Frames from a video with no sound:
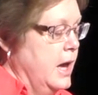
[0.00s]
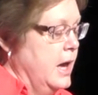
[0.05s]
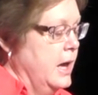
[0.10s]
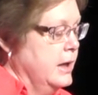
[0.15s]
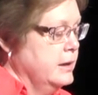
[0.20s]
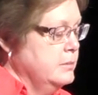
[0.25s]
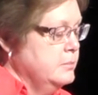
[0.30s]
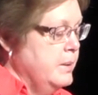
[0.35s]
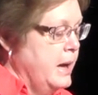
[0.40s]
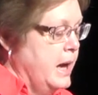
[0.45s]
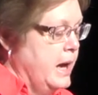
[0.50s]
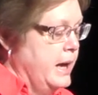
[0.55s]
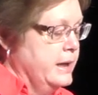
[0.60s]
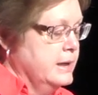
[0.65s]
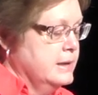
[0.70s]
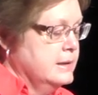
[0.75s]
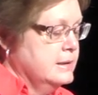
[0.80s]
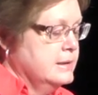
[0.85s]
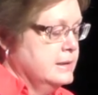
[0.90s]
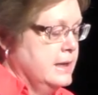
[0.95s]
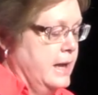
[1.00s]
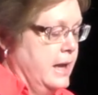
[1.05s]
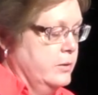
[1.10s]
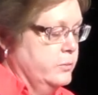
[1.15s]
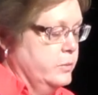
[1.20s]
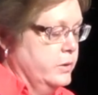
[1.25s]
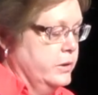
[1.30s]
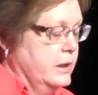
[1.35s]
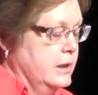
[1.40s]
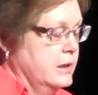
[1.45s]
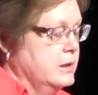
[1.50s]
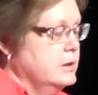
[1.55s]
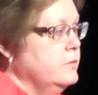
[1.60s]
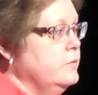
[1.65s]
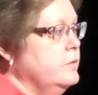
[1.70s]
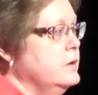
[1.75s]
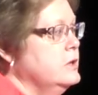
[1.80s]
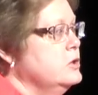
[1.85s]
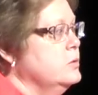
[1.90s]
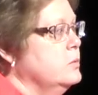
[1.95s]
unbiased, and with
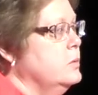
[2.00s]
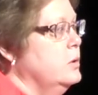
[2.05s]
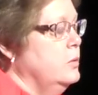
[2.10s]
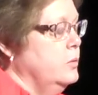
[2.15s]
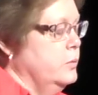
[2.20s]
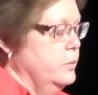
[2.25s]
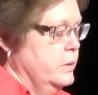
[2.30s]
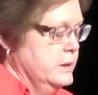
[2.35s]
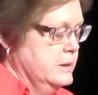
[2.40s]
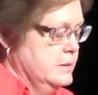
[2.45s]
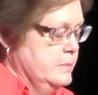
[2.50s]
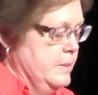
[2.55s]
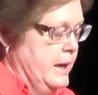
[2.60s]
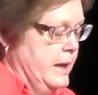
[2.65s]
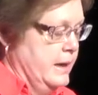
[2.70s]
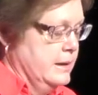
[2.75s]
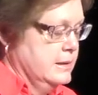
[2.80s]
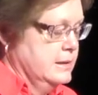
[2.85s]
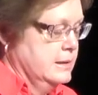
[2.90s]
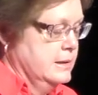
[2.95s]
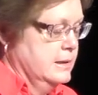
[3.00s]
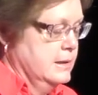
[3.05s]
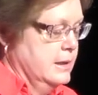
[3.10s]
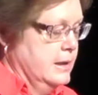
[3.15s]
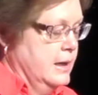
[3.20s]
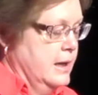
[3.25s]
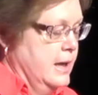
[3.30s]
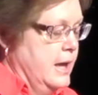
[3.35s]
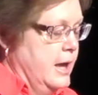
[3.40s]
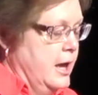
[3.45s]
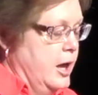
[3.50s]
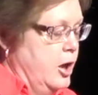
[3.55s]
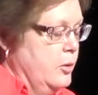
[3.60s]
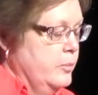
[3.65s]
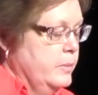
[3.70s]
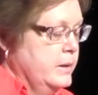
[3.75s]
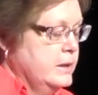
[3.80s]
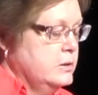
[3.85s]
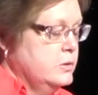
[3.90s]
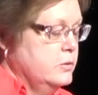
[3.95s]
individual respect.
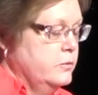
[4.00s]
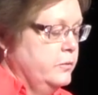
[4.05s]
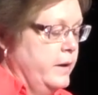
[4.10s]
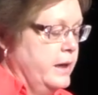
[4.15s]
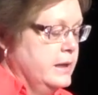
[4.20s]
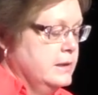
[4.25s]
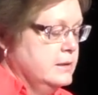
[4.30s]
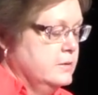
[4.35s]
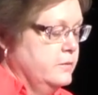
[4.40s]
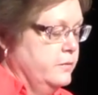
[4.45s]
Help me to face